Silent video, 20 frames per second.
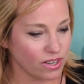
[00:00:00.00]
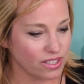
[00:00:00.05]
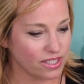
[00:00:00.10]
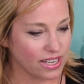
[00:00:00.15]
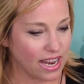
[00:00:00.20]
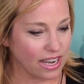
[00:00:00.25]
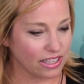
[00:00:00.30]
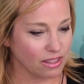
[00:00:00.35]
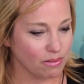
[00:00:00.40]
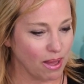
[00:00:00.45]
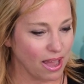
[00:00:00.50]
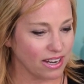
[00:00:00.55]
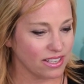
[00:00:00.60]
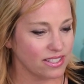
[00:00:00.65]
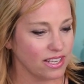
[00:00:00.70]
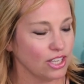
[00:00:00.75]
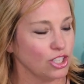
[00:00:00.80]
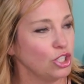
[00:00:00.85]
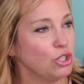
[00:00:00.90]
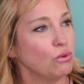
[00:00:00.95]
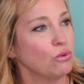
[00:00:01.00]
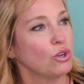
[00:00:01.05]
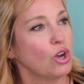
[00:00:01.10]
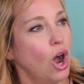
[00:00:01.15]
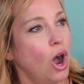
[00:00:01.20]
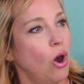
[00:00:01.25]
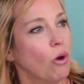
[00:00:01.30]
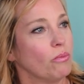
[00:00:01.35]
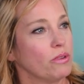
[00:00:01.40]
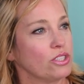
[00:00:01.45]
Zach the Mac said, you
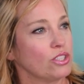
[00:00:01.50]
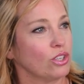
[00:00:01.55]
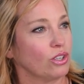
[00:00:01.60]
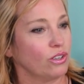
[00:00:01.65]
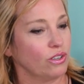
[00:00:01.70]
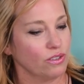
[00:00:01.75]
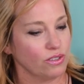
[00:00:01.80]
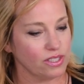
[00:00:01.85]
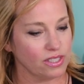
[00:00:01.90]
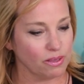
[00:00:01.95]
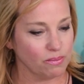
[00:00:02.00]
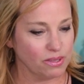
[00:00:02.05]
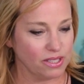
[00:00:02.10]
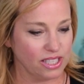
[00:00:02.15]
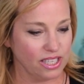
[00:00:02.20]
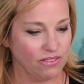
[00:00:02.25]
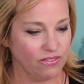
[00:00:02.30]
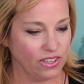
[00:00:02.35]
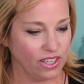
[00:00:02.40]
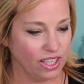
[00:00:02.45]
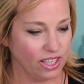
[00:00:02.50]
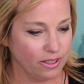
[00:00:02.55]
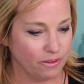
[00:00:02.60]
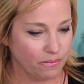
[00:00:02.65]
go, Mr. Cruise Tips TV.